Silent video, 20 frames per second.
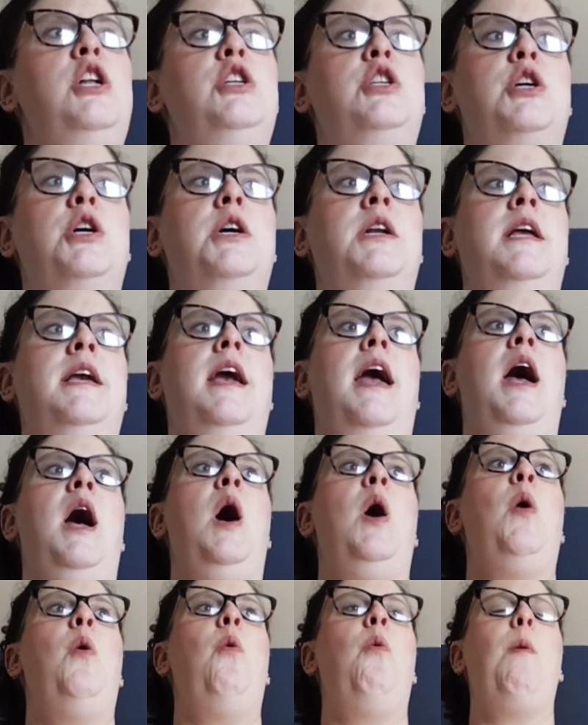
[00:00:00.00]
turning
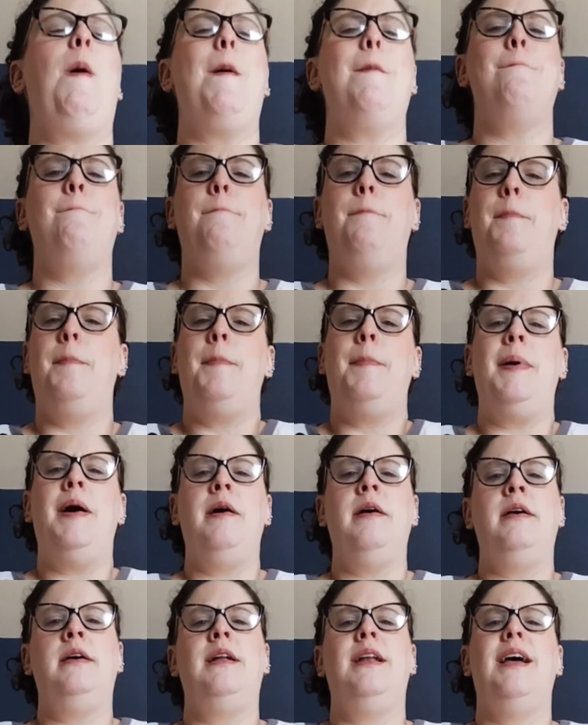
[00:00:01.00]
out,
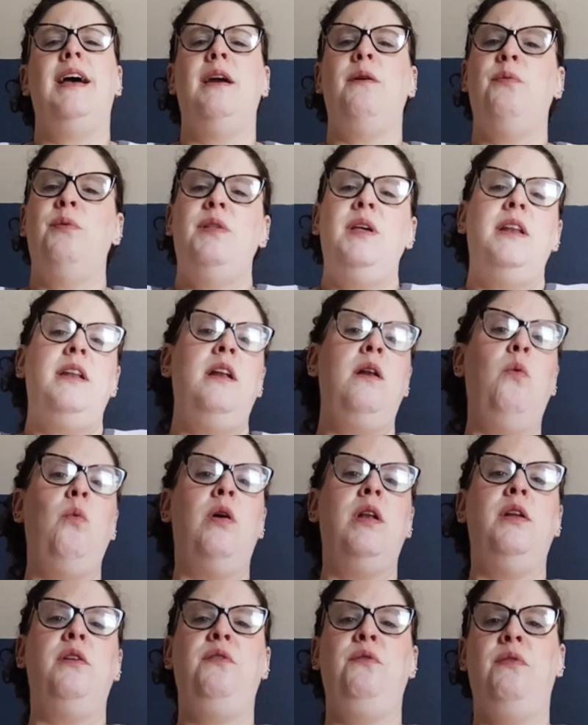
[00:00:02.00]
but I really didn't
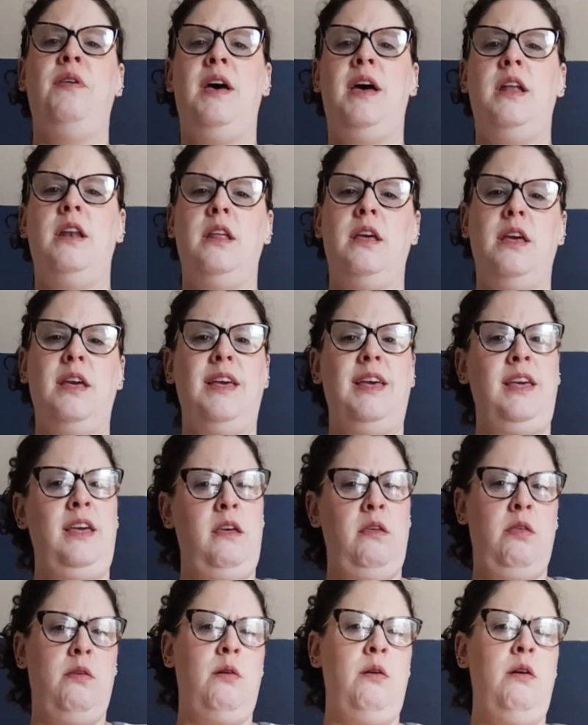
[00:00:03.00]
want to do that
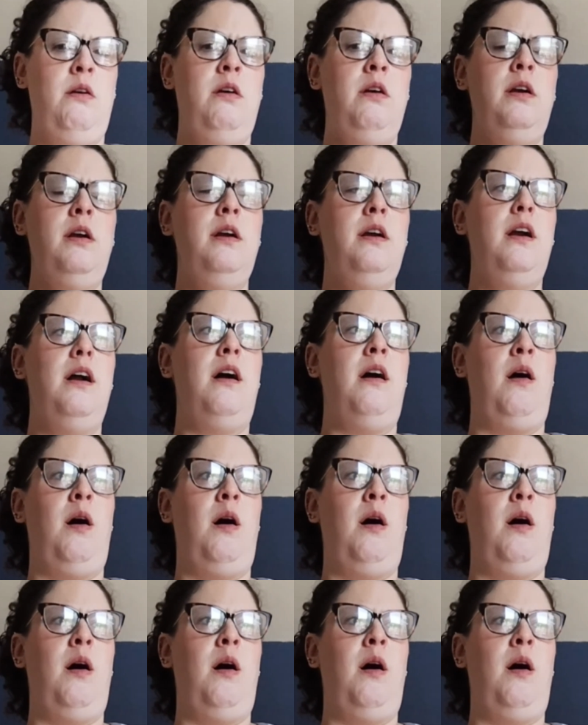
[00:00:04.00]
either,